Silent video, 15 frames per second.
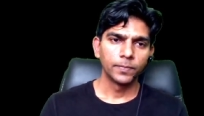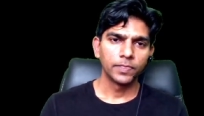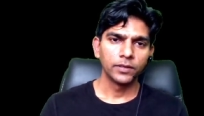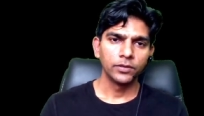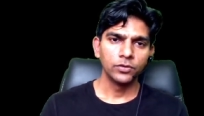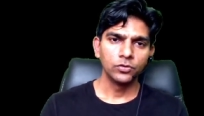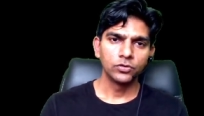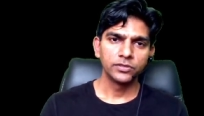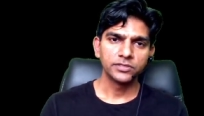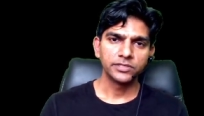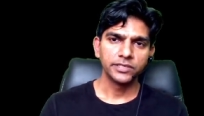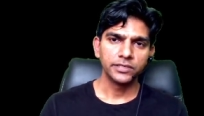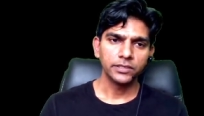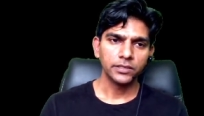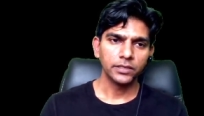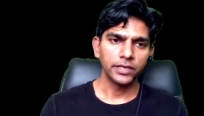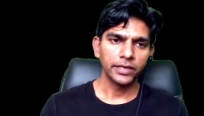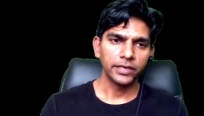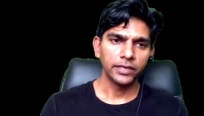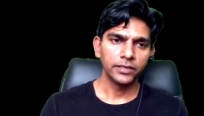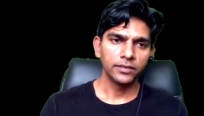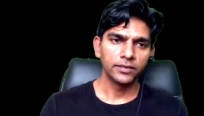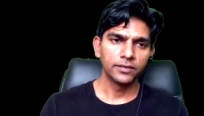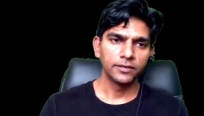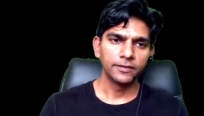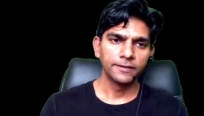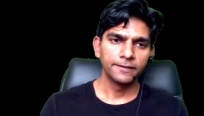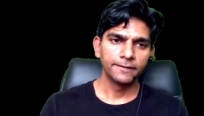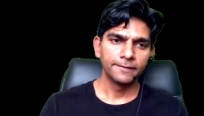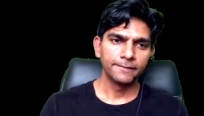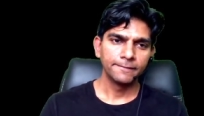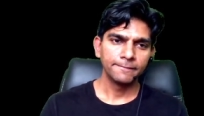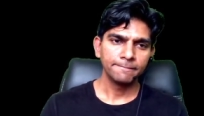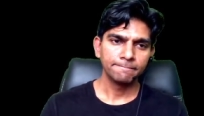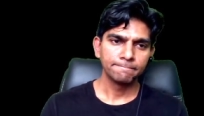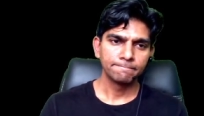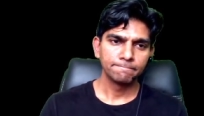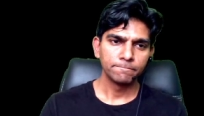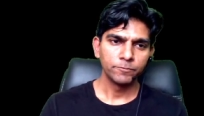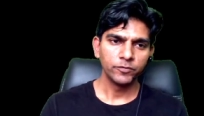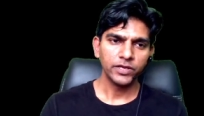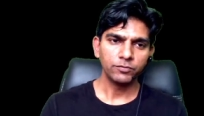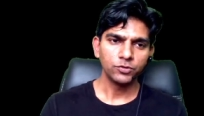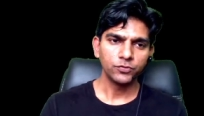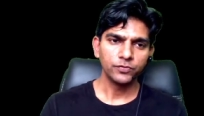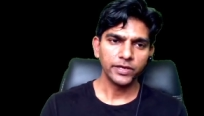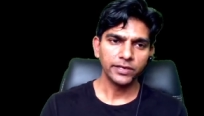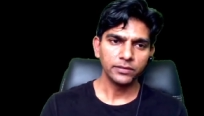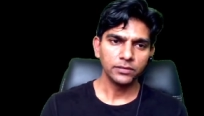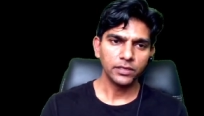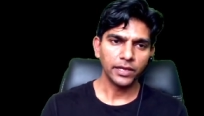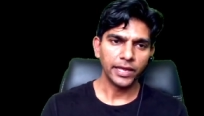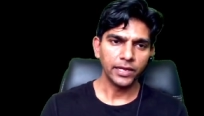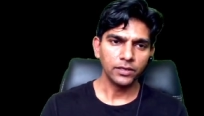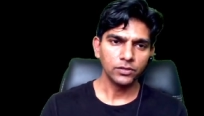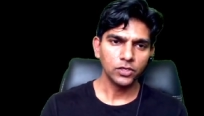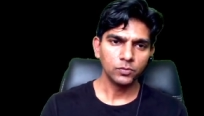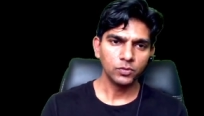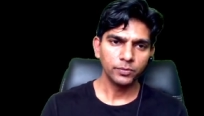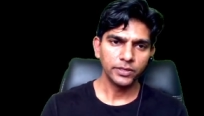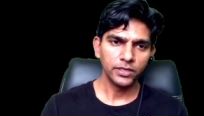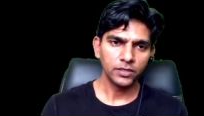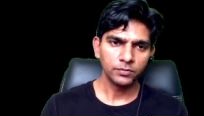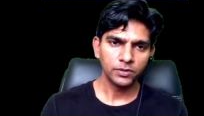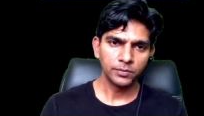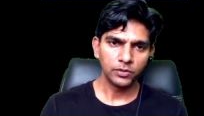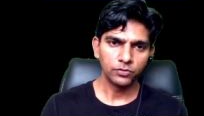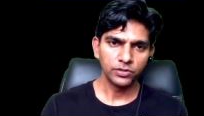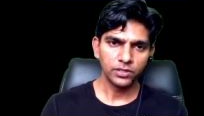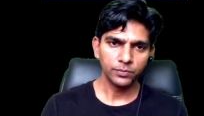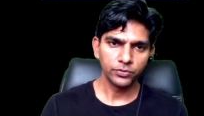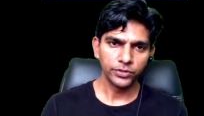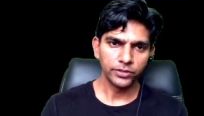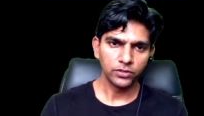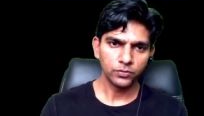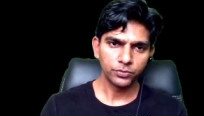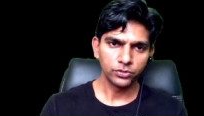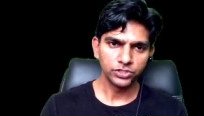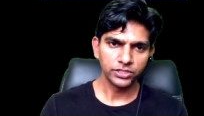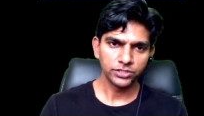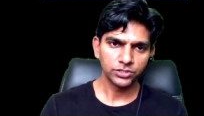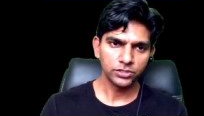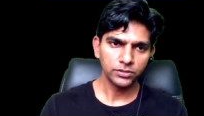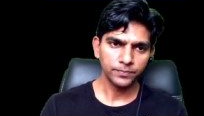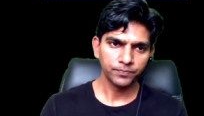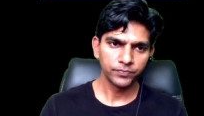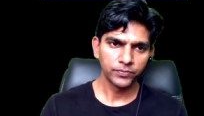U cos theta. And we have to find the angular momentum about the point of projection.